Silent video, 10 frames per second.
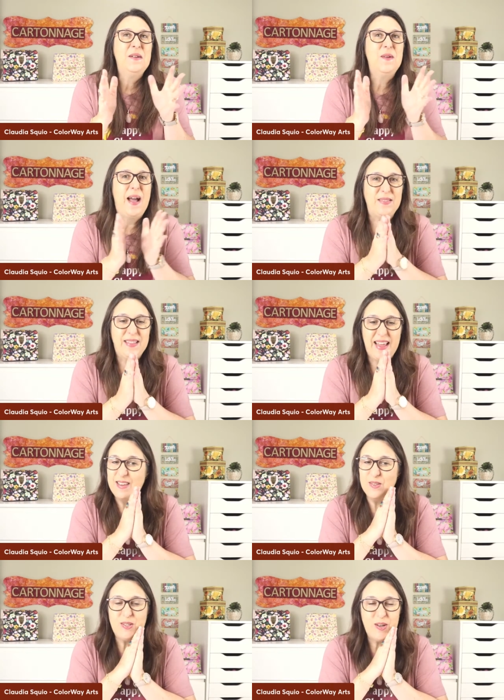Well, thank
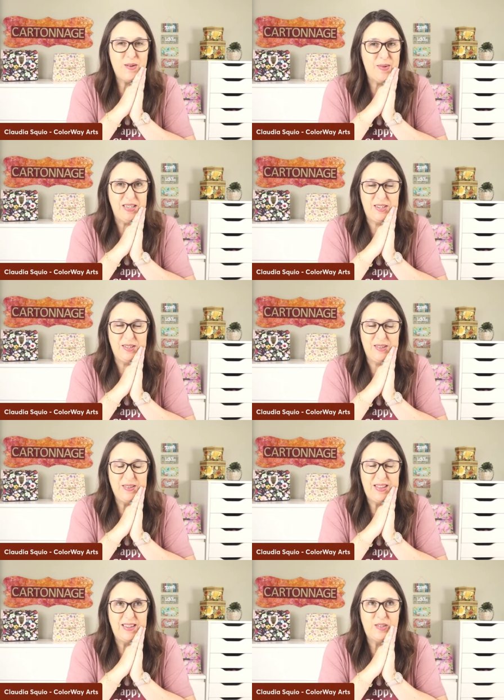you so much. You
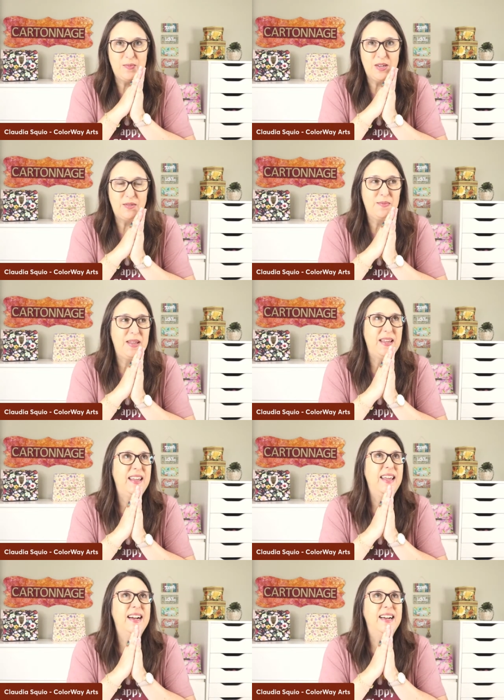know, thanks so much for being
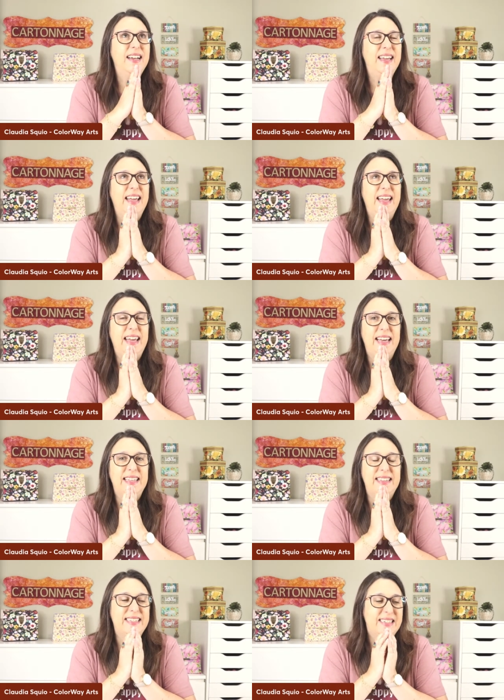here.
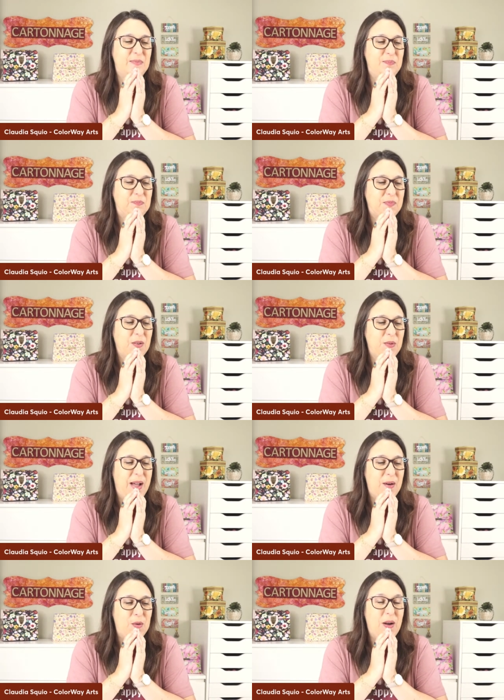And um,
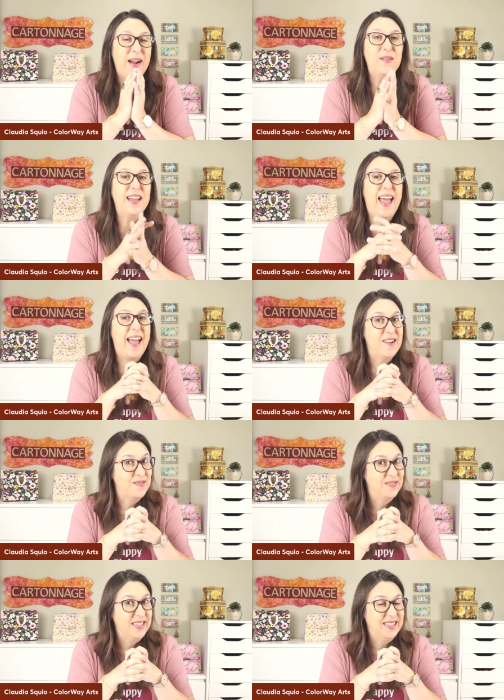well, what we
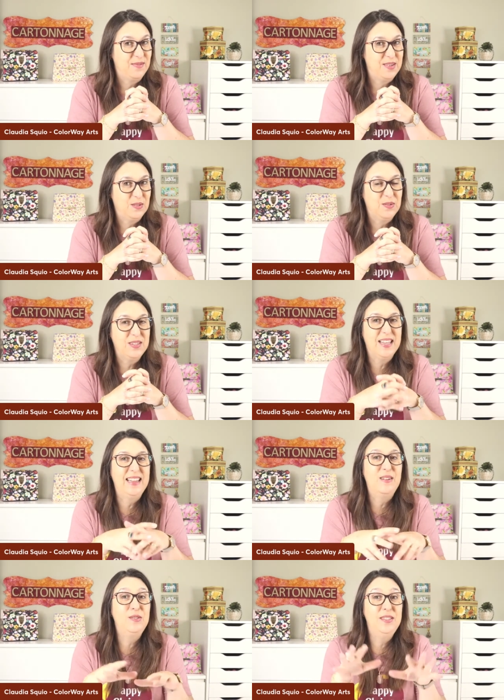have this afternoon is a
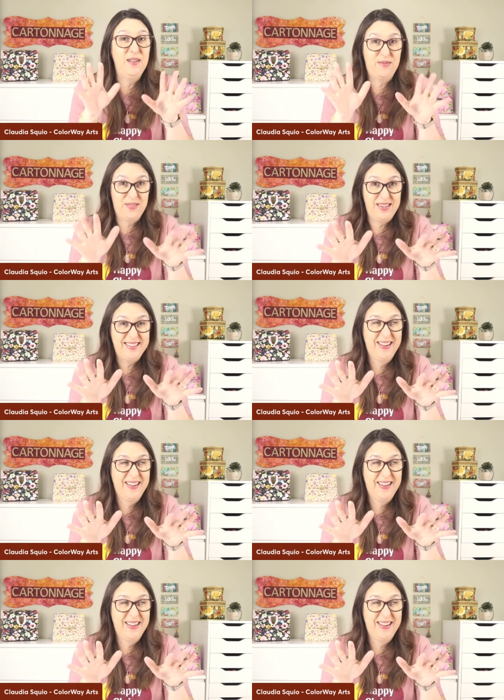little different.